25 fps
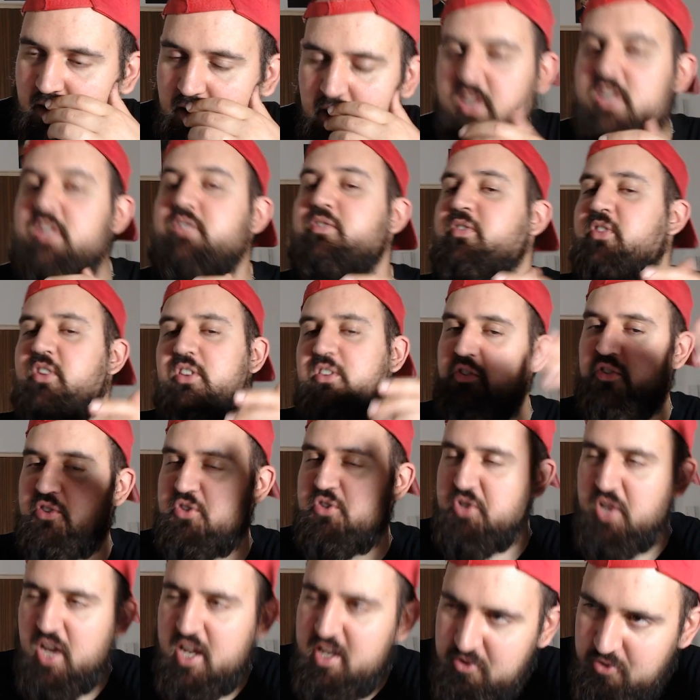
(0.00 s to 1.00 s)
if it's
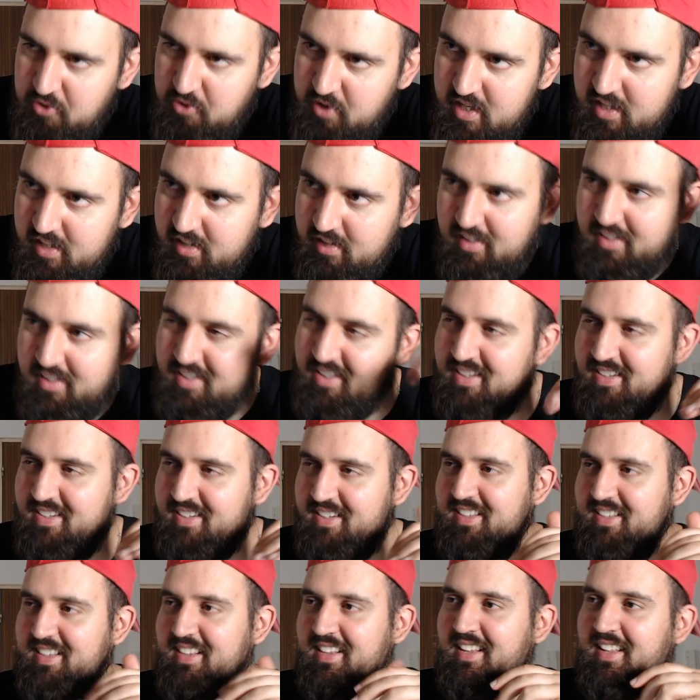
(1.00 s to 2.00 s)
genuine
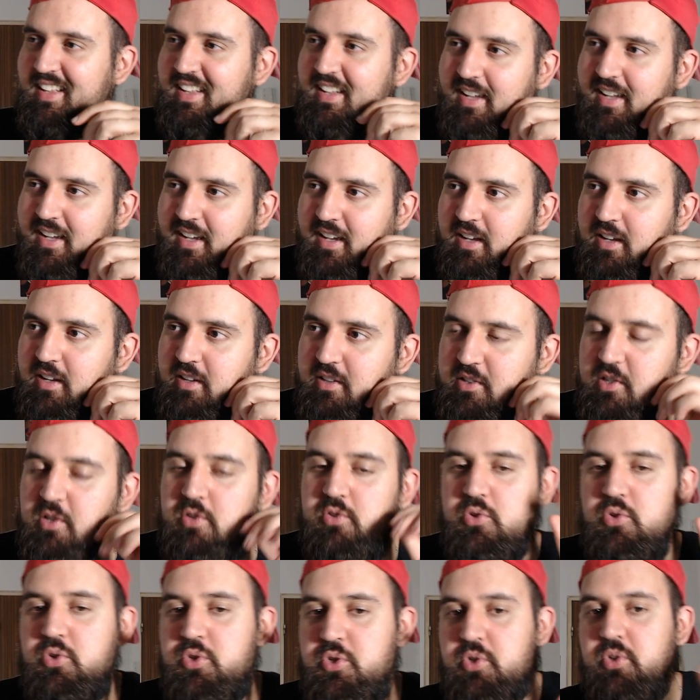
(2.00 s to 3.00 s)
you,
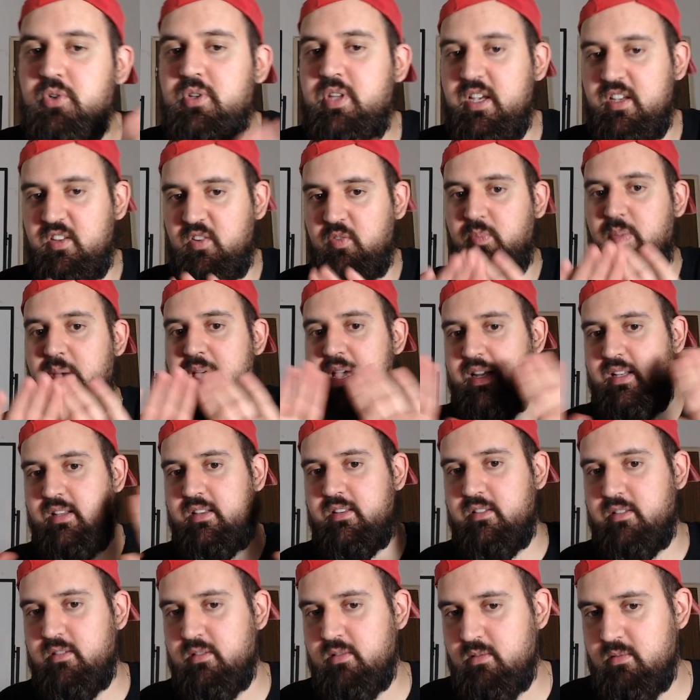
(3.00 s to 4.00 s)
you should
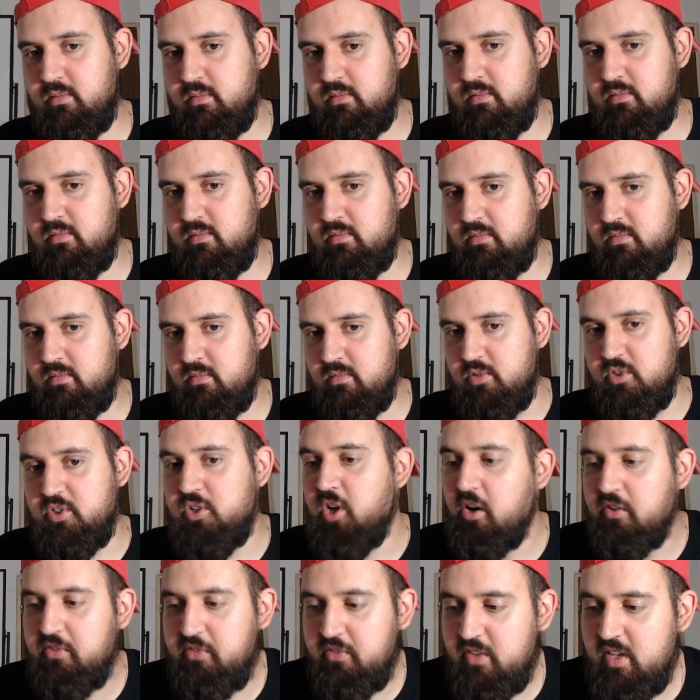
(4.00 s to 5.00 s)
expect
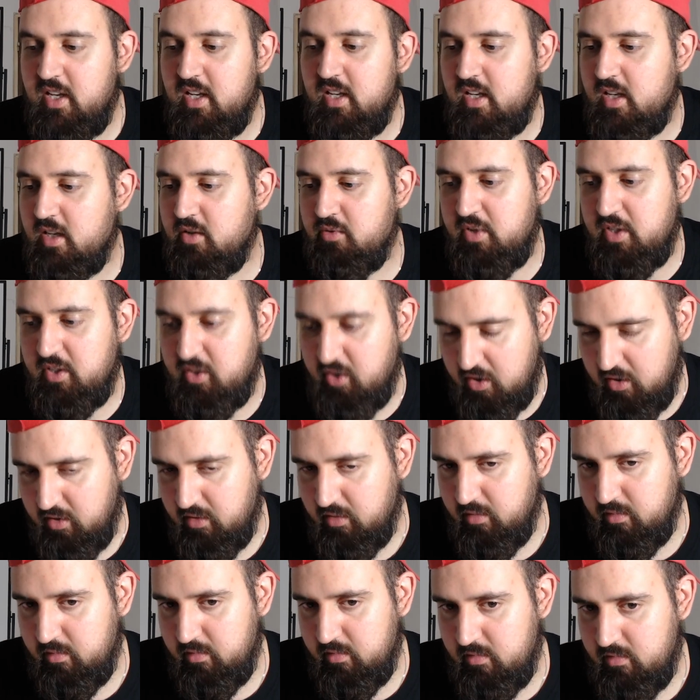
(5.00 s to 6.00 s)
nothing in return.
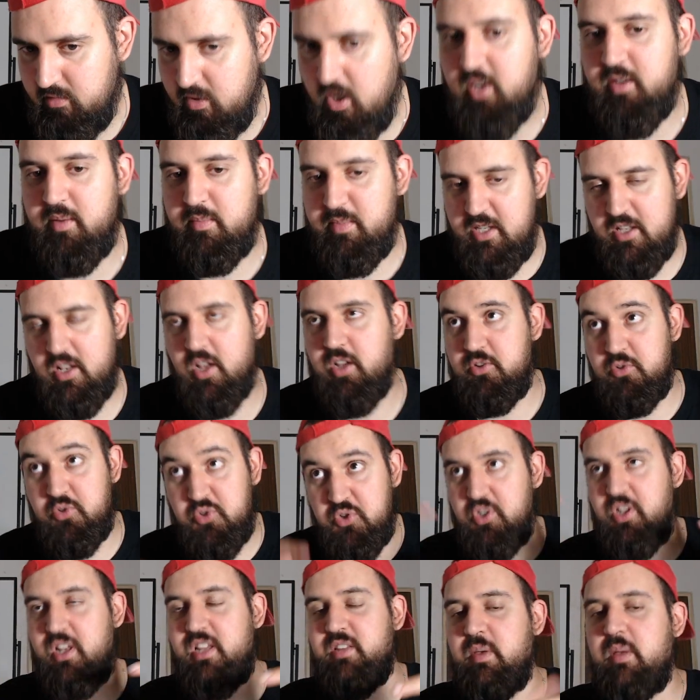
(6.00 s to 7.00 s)
I mean, you
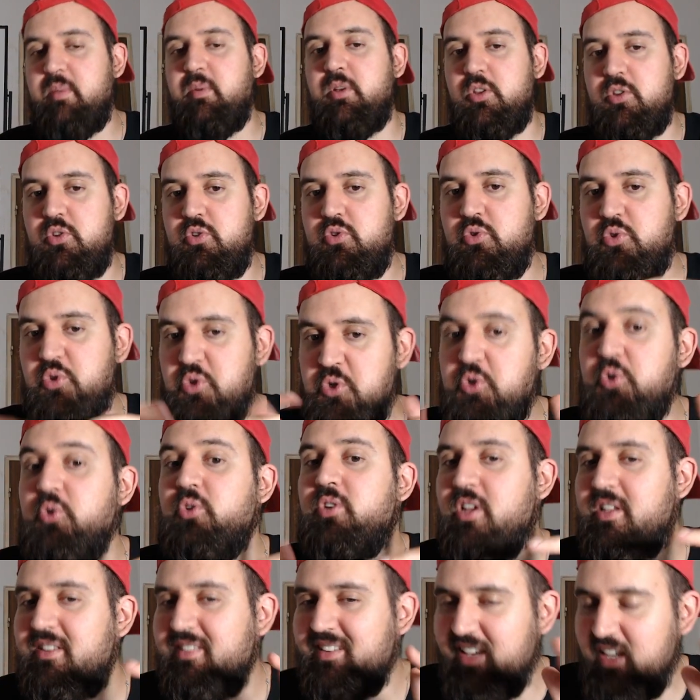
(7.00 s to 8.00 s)
should not expect, but you
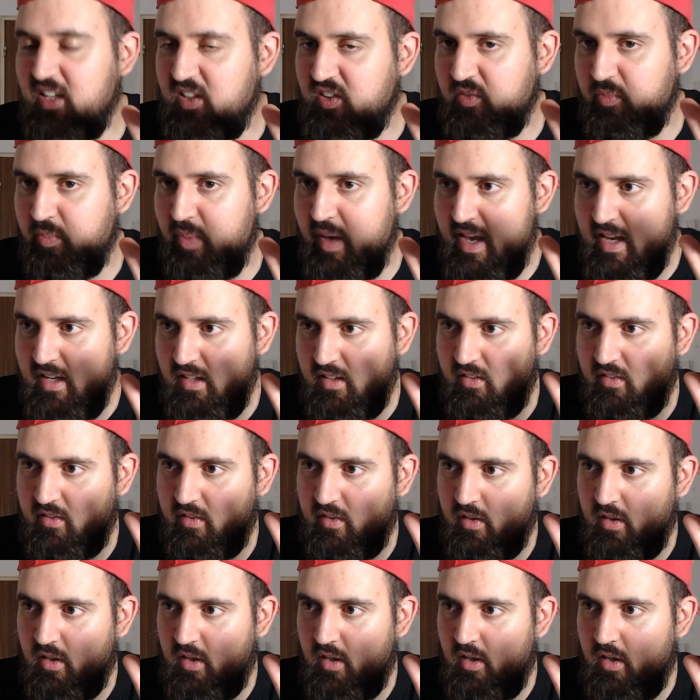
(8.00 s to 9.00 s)
shouldn't expect
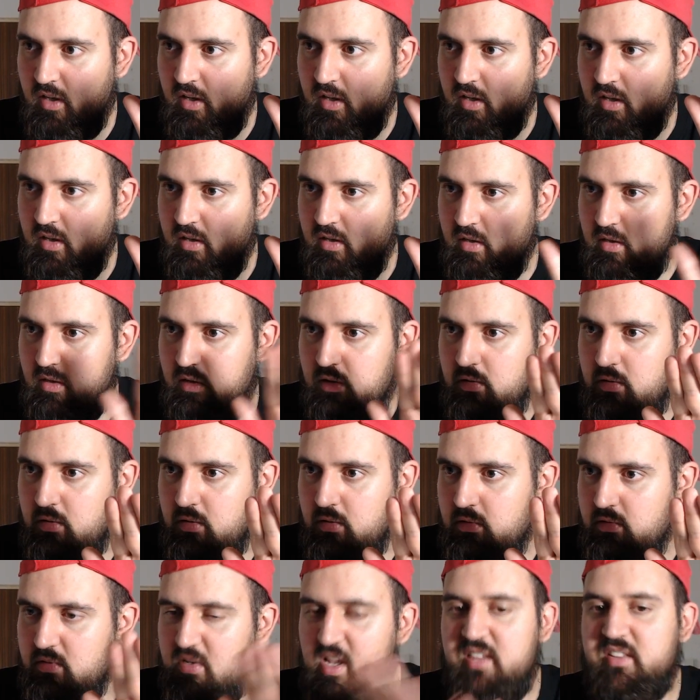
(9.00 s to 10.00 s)

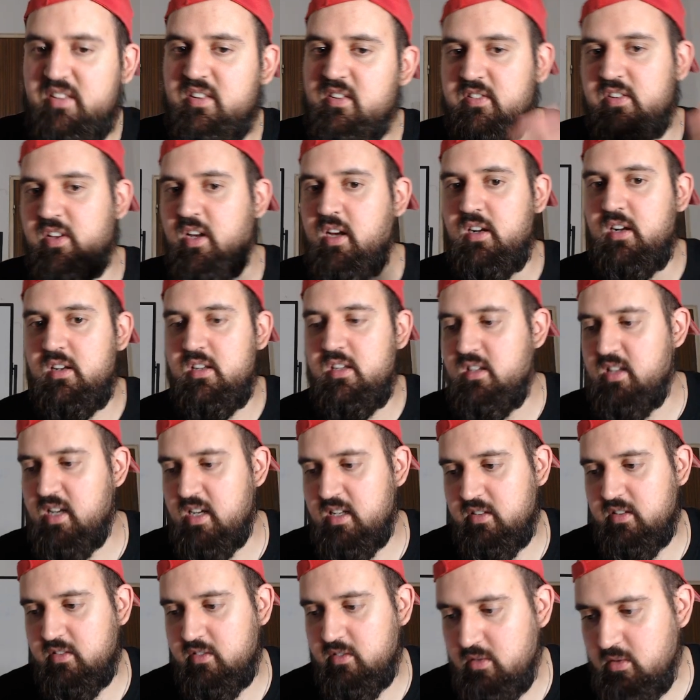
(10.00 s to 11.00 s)
necessarily
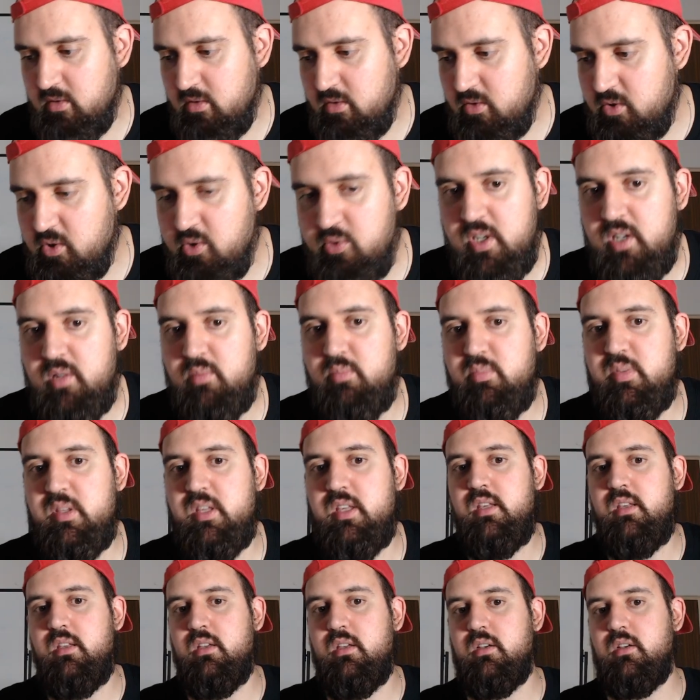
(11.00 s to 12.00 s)
that you will
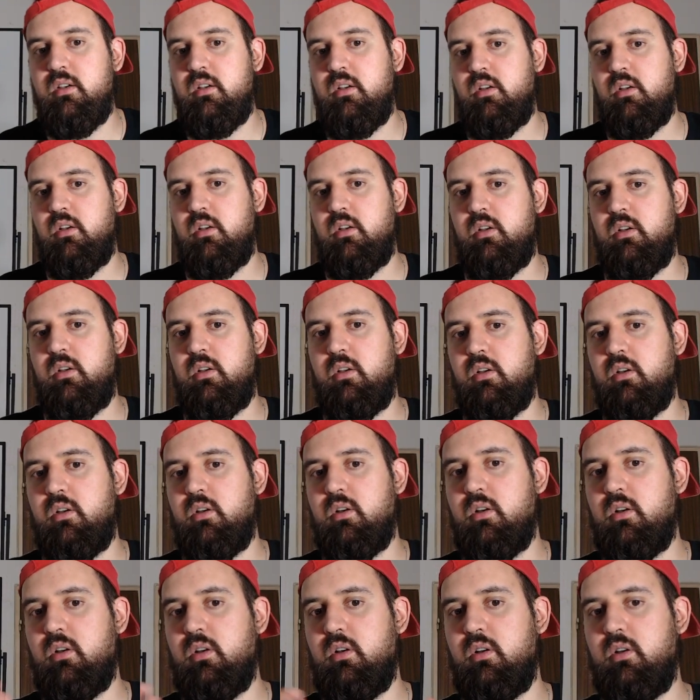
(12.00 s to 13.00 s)
be
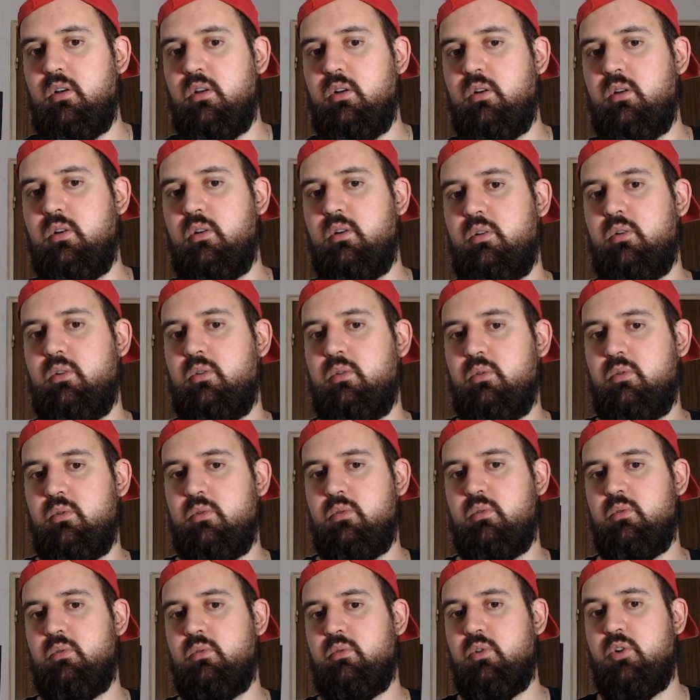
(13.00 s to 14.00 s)
uh,
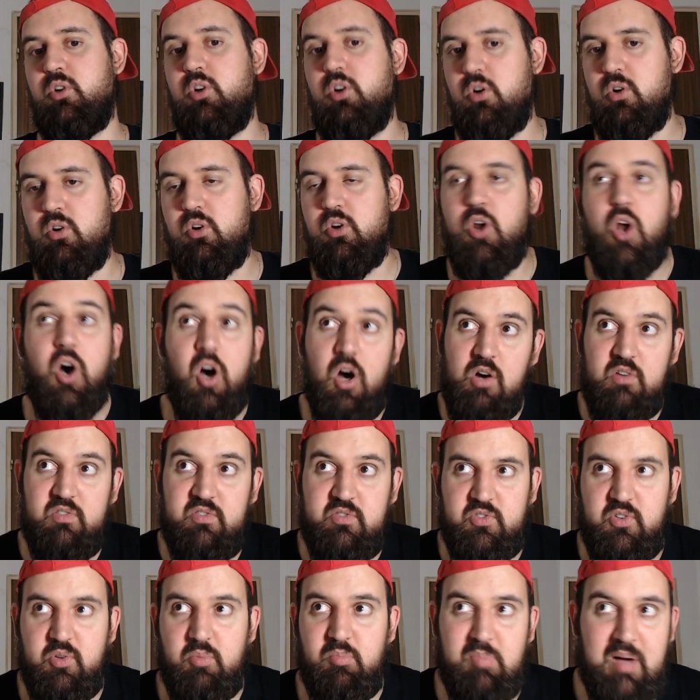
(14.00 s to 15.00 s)

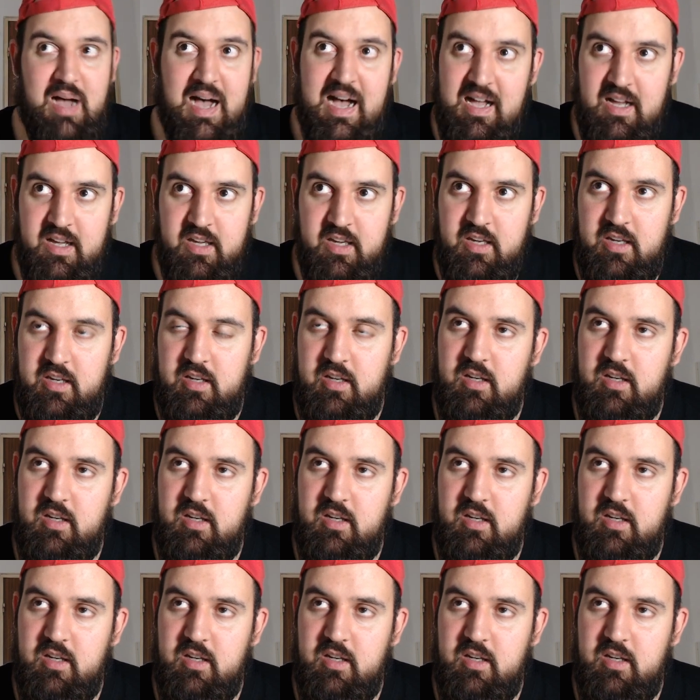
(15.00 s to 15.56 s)
loved back.